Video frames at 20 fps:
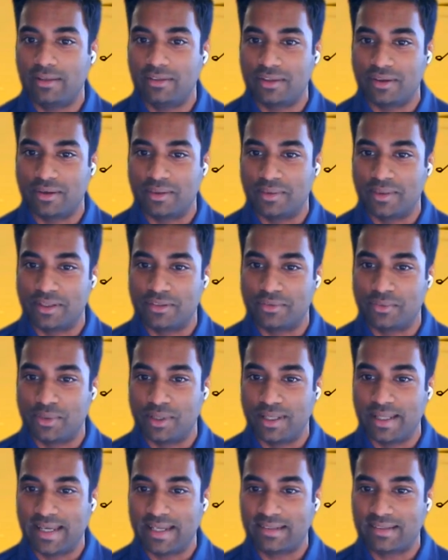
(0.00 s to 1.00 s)
So it's
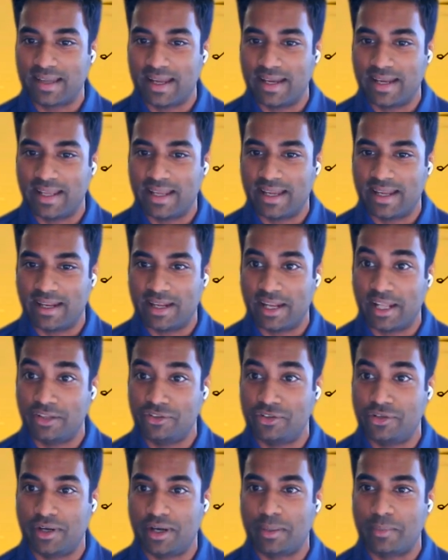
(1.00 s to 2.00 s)
really exciting and an
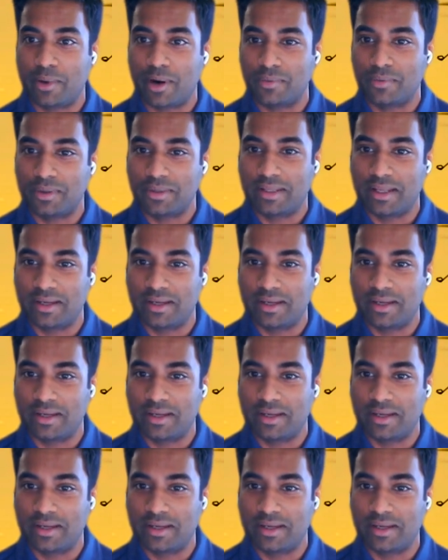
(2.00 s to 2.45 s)
engineering marvel